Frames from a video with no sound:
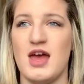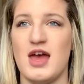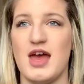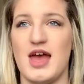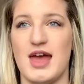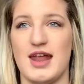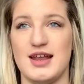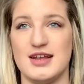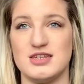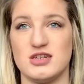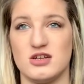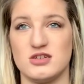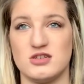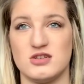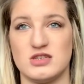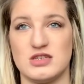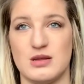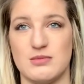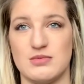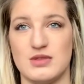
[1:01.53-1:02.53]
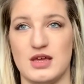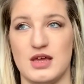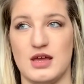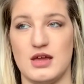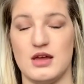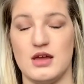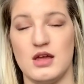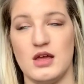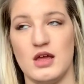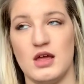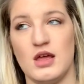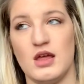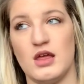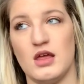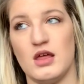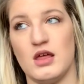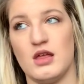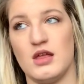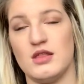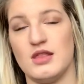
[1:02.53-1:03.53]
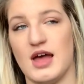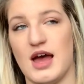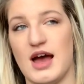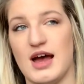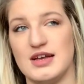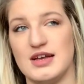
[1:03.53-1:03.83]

And it's also something that I